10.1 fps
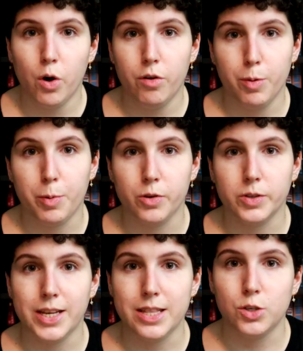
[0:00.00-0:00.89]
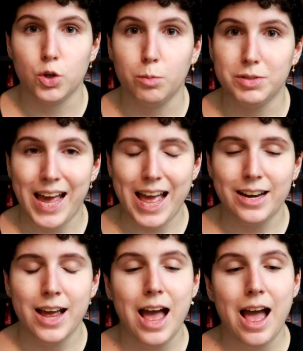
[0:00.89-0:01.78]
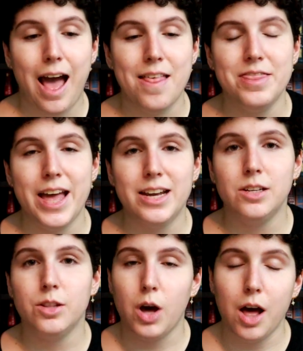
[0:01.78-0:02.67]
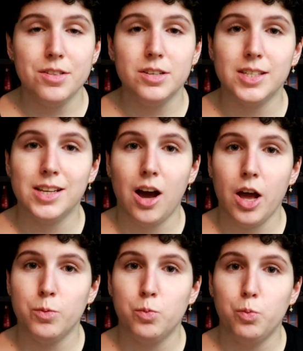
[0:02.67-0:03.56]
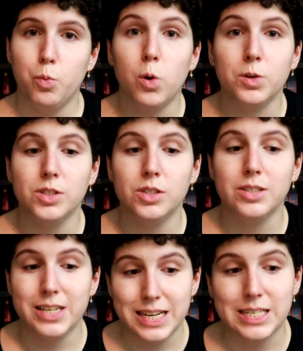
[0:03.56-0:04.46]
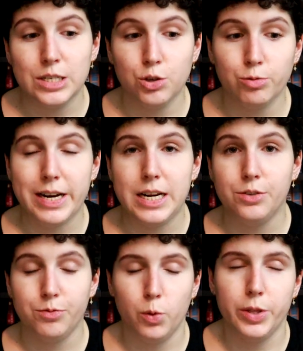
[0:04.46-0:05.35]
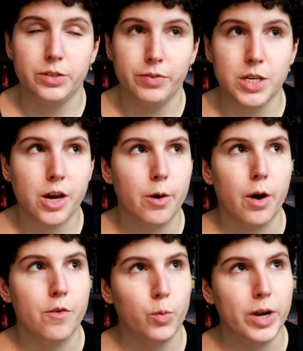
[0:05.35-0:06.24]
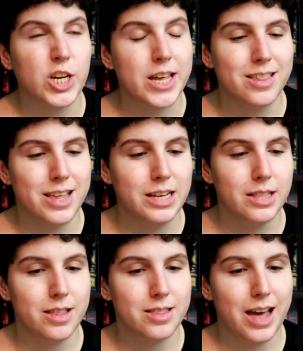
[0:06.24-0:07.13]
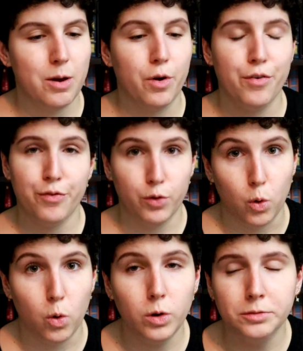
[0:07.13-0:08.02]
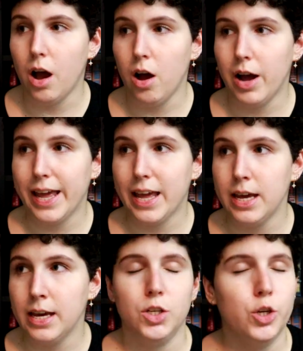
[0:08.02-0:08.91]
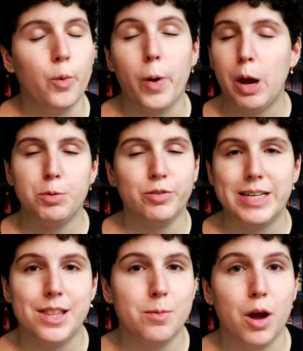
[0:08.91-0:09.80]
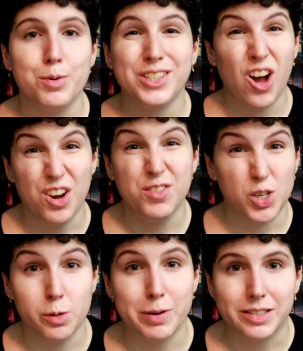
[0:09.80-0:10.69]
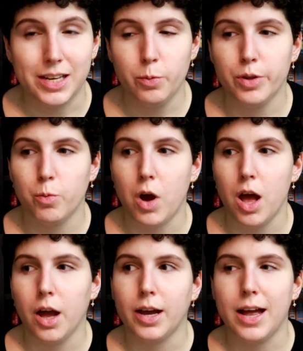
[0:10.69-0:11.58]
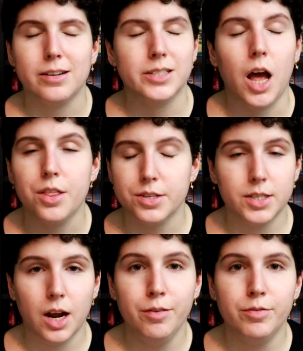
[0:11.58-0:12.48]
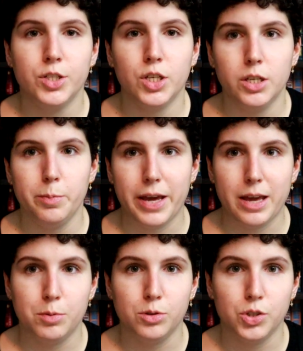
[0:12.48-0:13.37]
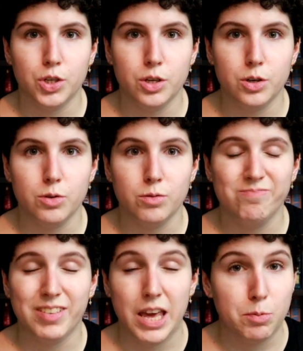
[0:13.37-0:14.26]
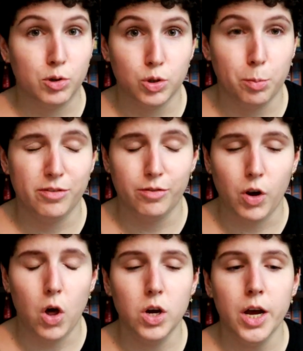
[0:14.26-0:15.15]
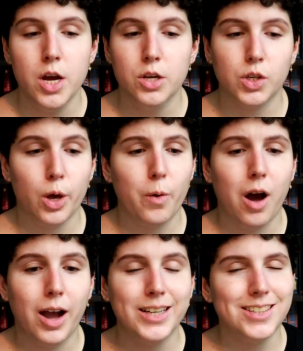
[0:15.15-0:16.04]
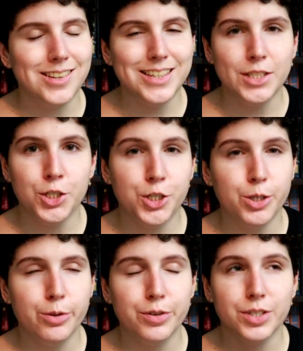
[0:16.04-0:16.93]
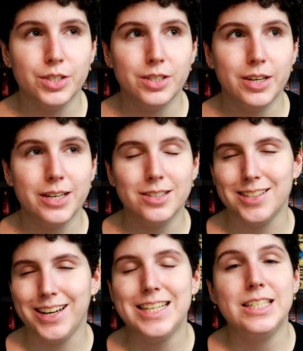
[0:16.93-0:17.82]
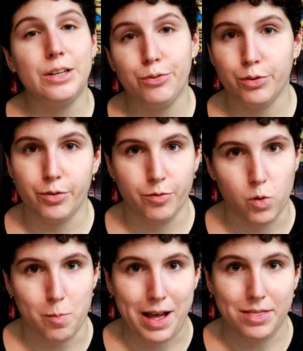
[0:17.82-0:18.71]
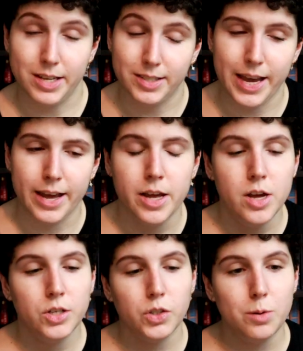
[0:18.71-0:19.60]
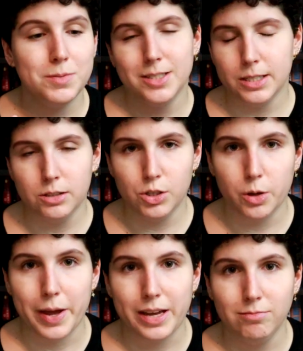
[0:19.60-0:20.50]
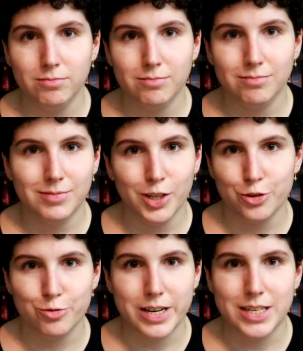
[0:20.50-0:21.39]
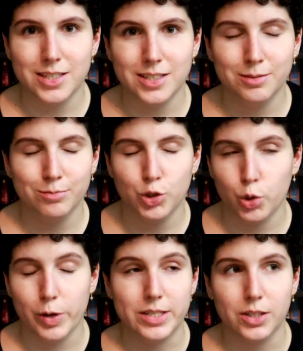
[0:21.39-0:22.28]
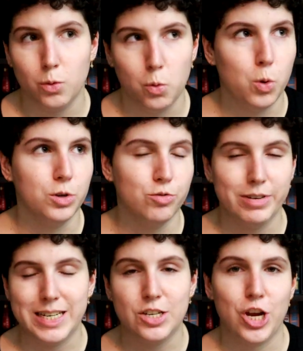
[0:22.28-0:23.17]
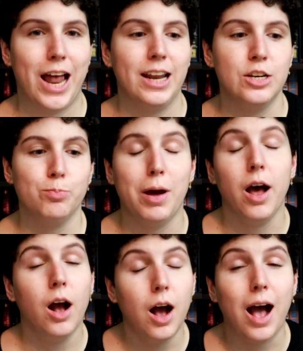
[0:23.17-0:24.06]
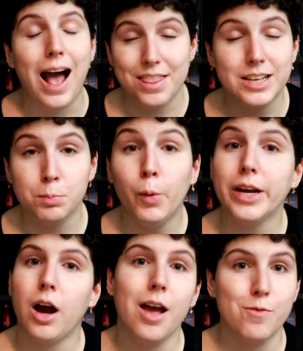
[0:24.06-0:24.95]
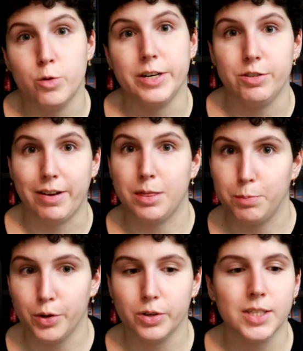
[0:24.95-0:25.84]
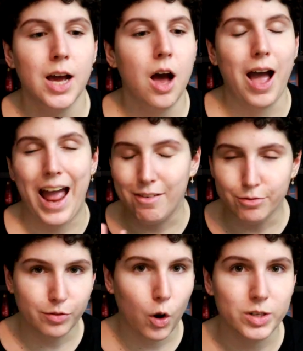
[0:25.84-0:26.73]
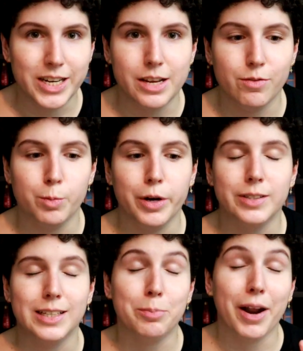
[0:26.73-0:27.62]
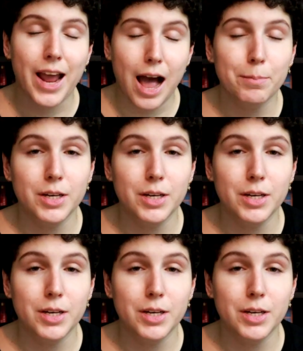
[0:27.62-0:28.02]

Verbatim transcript: of the books in the top 10, and then the others that I was needing to read for this video, of which I think that there were four, when I was reading them I was kind of too busy with work and other stuff to be able to keep on top of a vlog, so I decided to do this in a slightly different format this year. So I'm still doing the Goodreads Choice Awards reading challenge, but at this point I've already read the books. I haven't vlogged any of the process, but I am